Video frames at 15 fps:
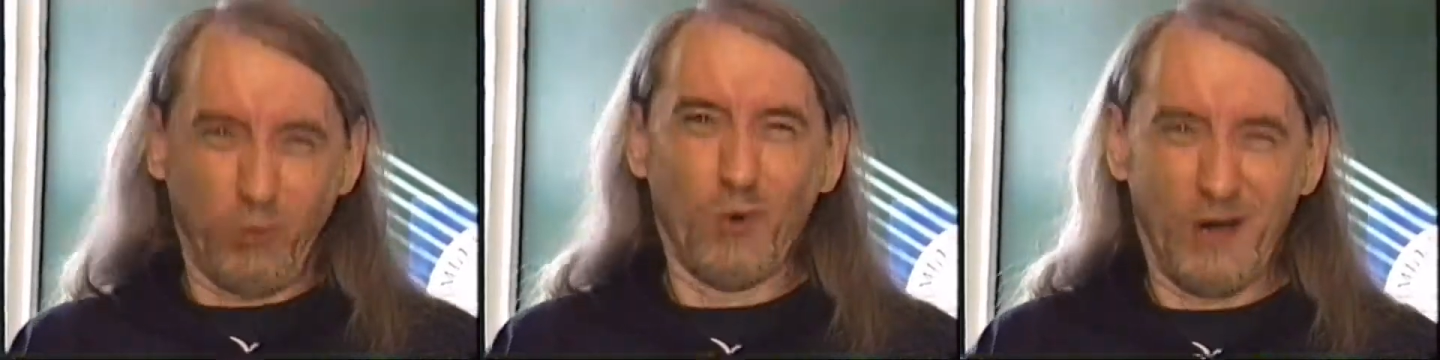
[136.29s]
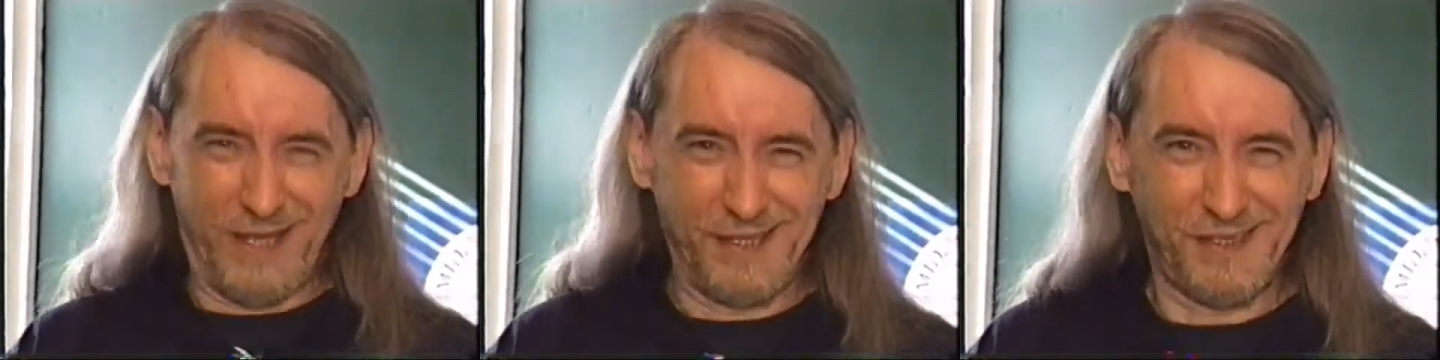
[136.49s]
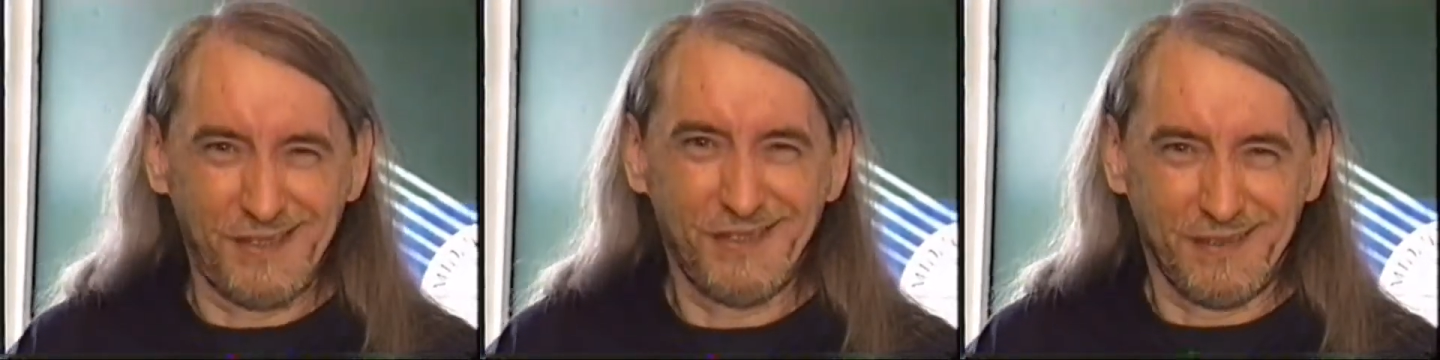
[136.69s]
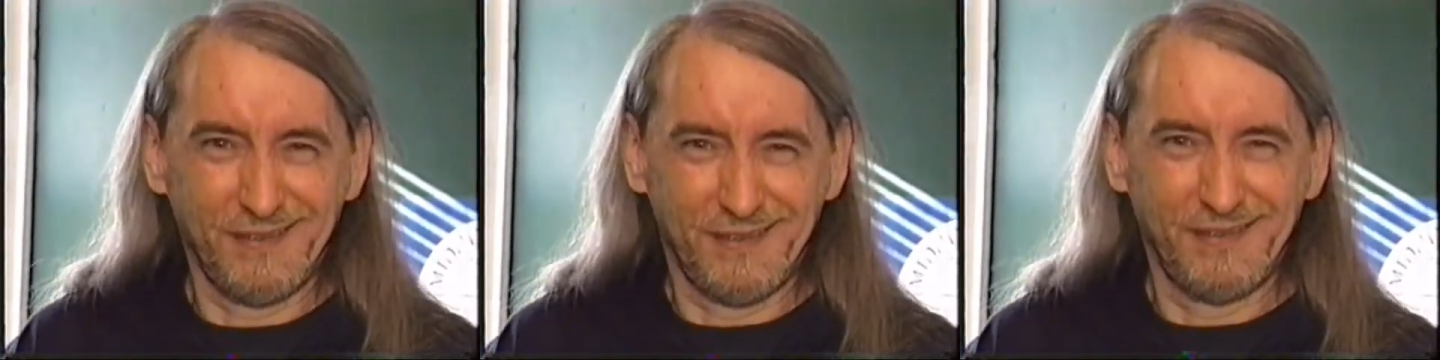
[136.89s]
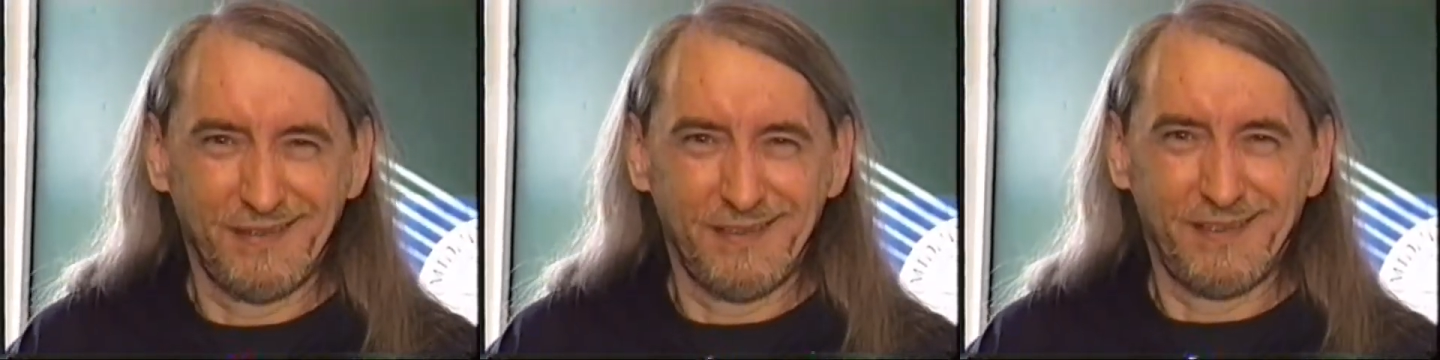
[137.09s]
once
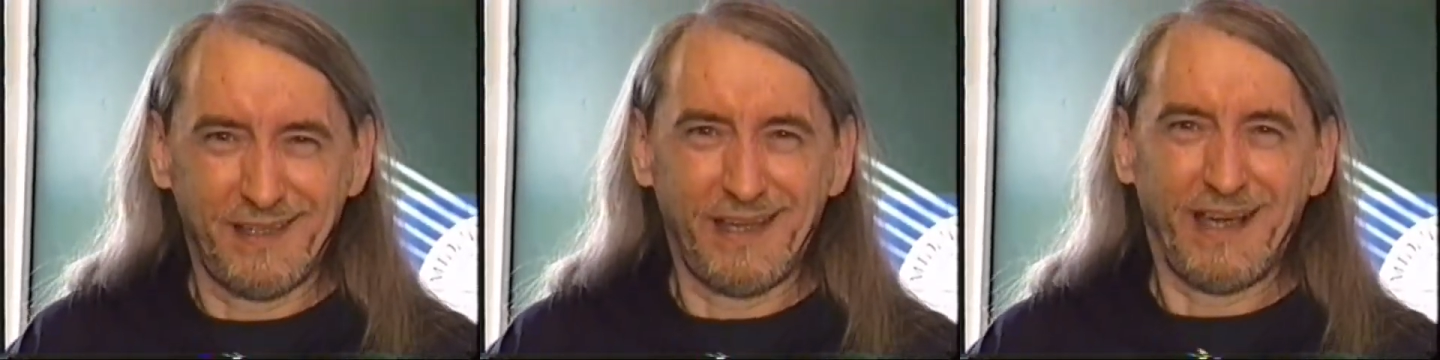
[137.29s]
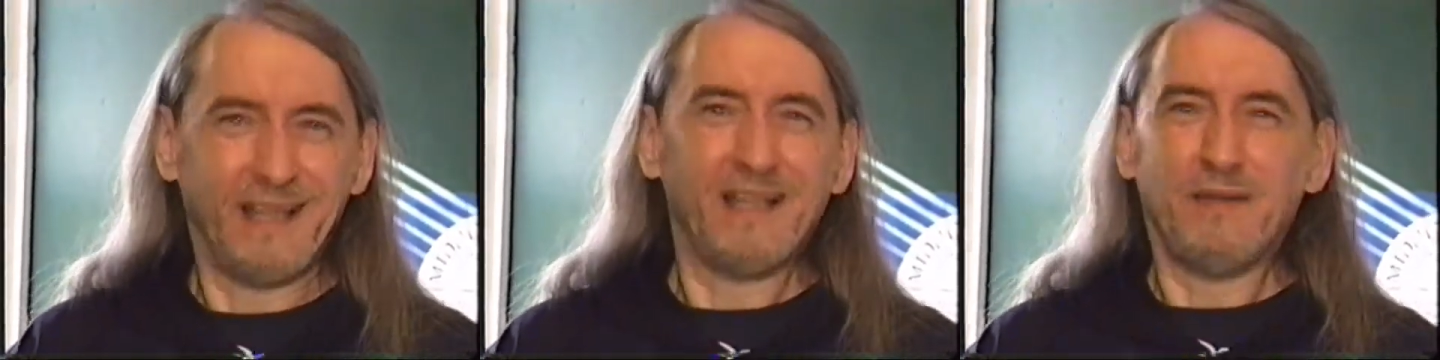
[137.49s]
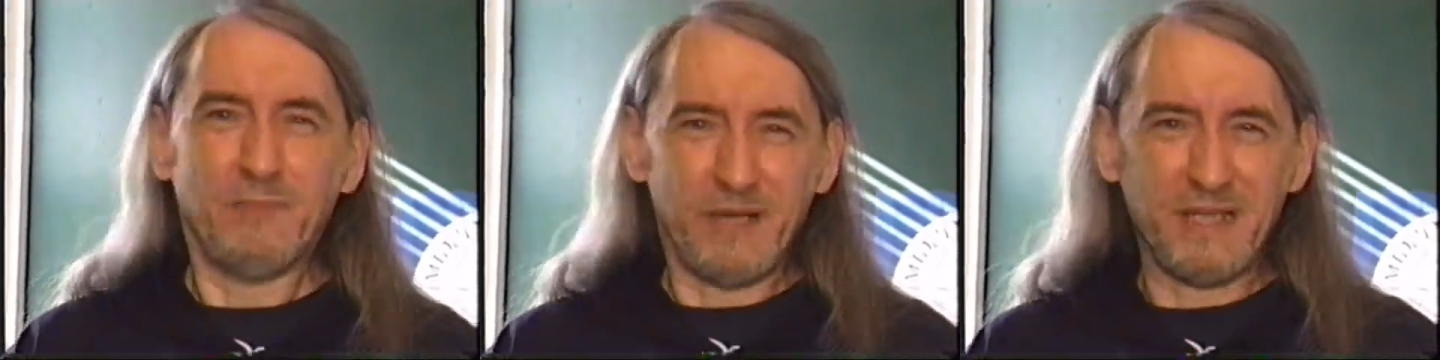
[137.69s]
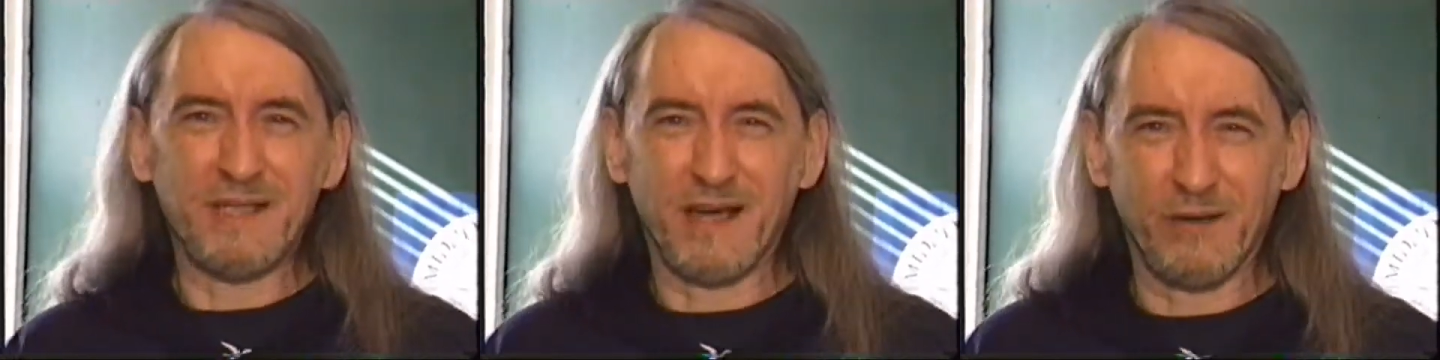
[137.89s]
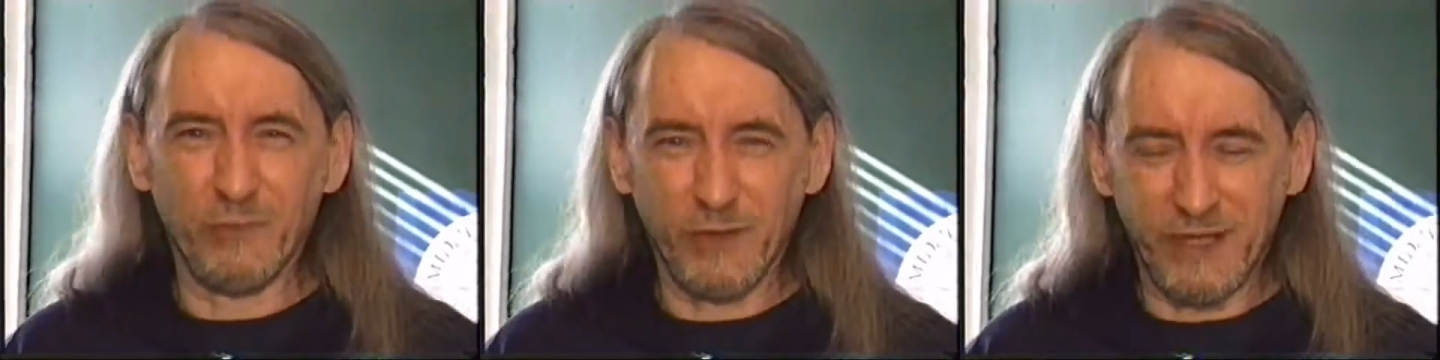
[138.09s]
and then be
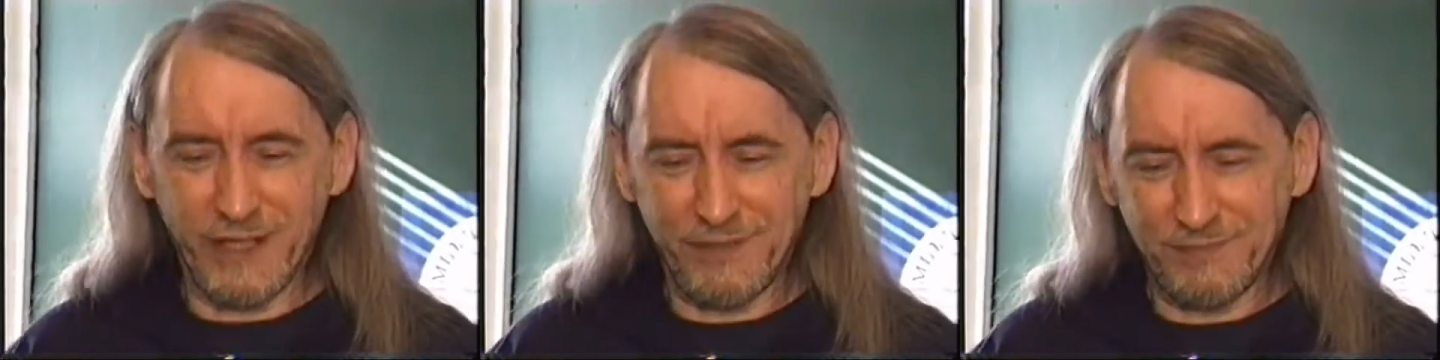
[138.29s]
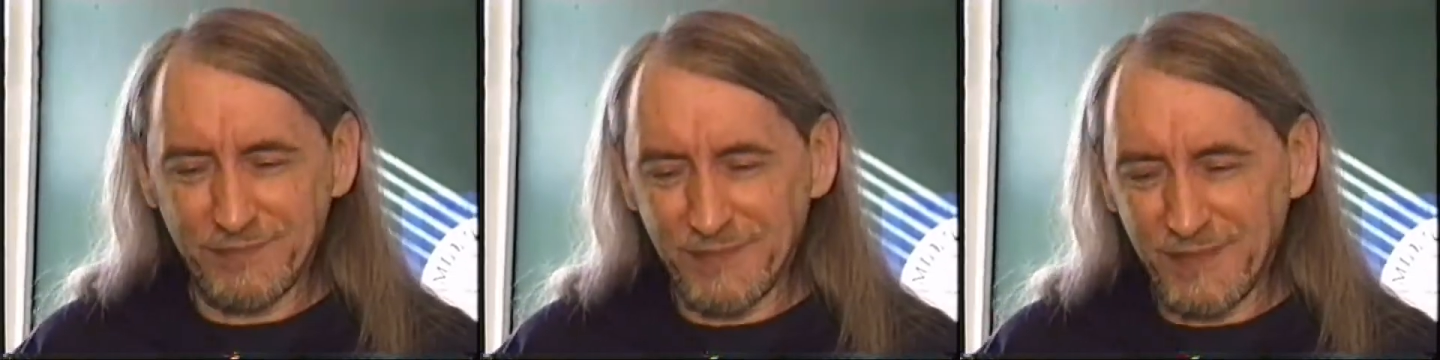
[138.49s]
done with it.